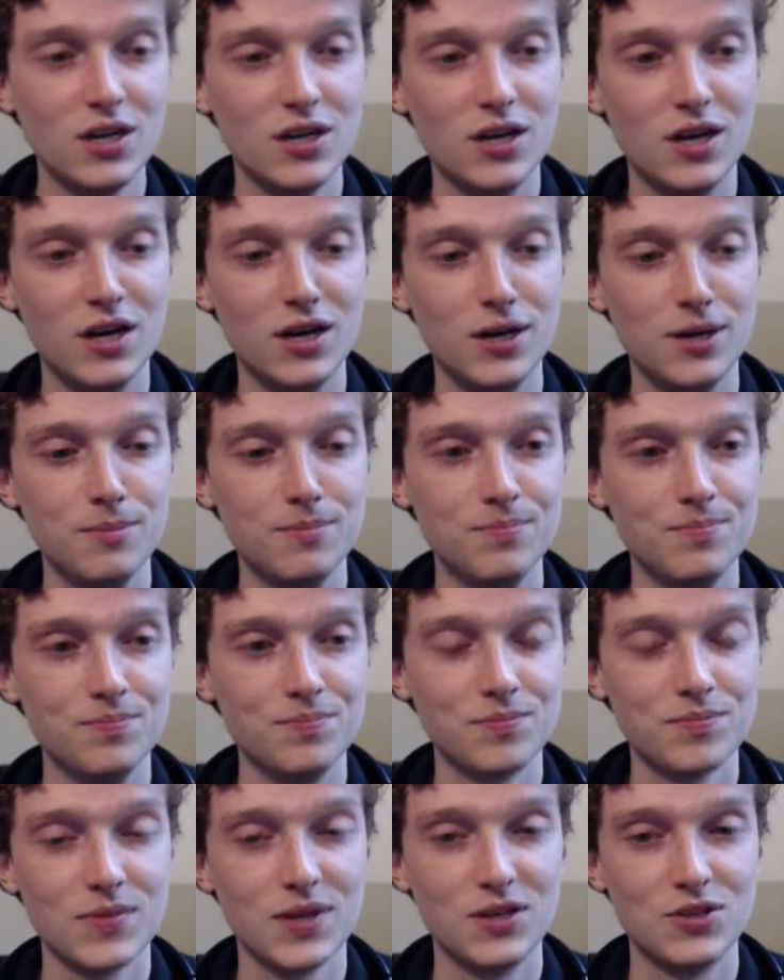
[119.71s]

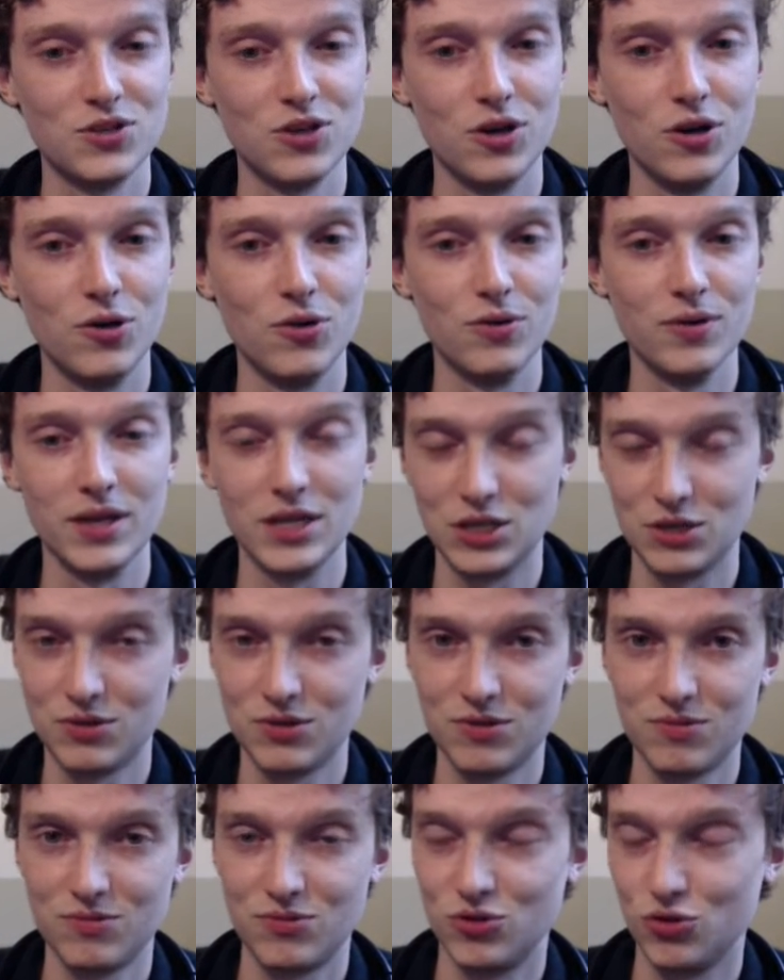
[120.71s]
So
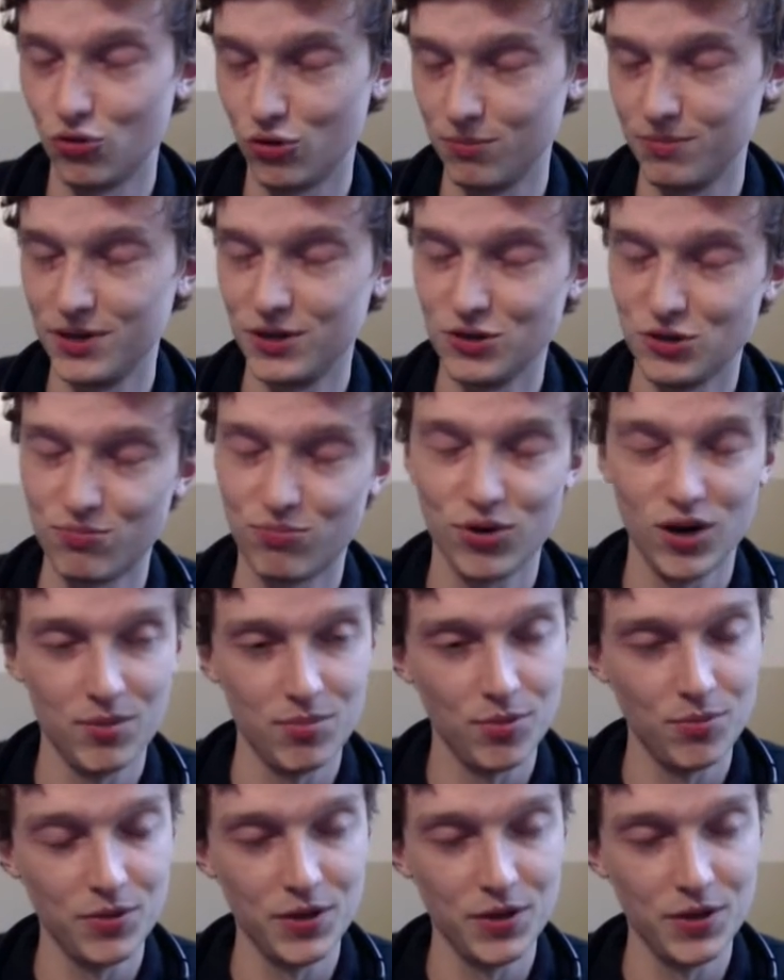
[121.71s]
that's doorbell's probably